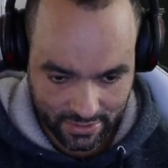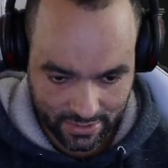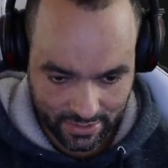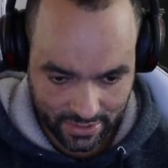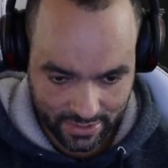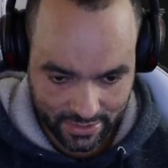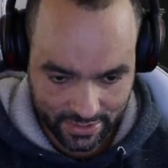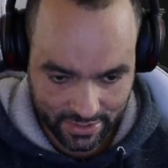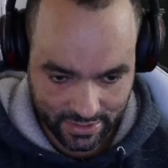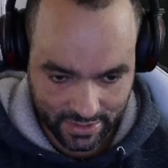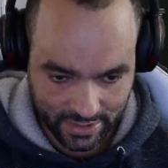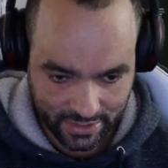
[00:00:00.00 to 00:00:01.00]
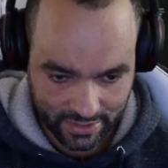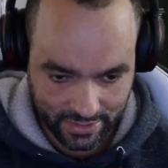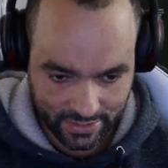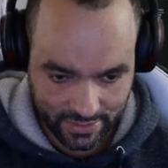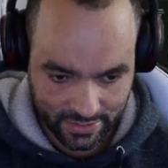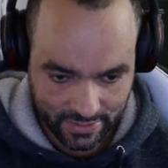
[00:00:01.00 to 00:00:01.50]
Yes, exactly.
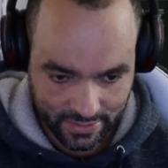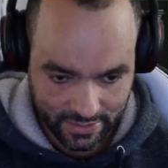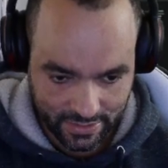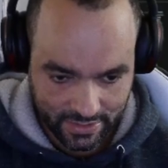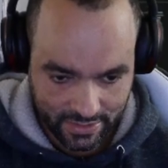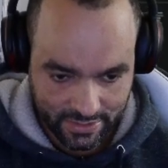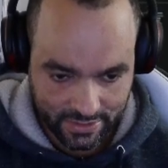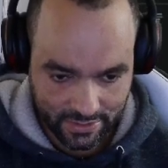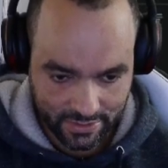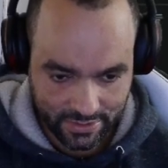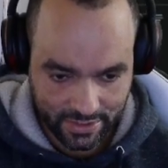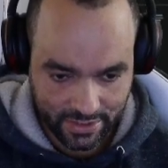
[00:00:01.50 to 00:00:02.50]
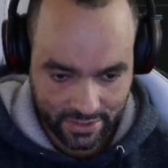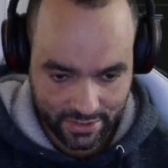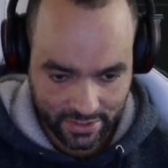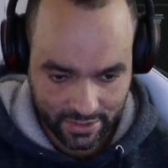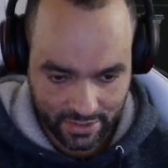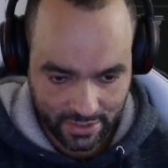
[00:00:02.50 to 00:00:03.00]
So D is
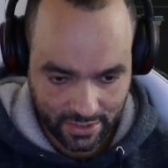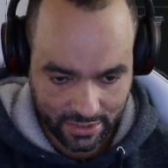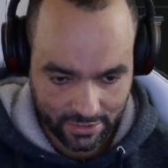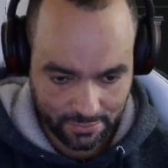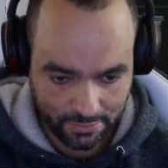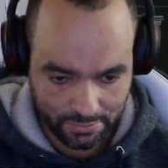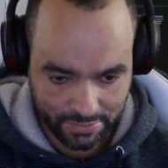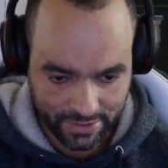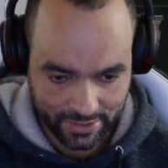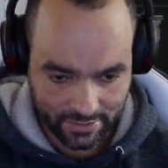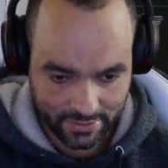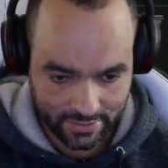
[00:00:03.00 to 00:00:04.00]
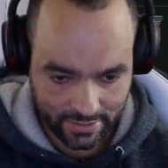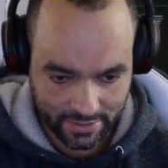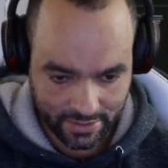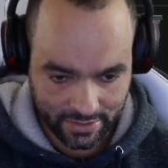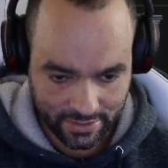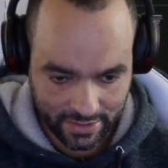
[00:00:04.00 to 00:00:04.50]
an output pin
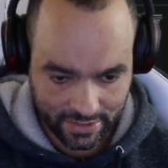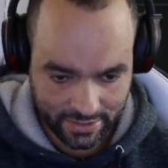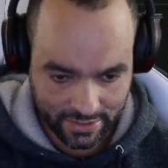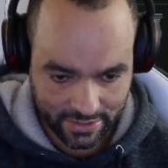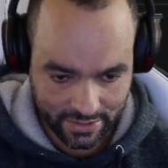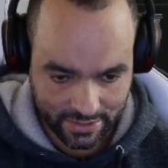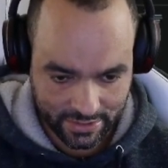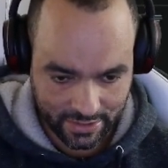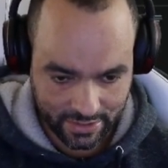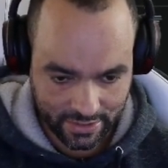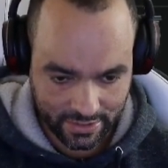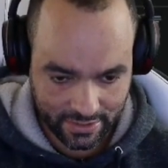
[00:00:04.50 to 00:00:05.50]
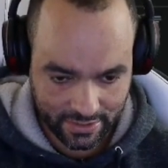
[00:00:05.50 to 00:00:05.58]
and S is a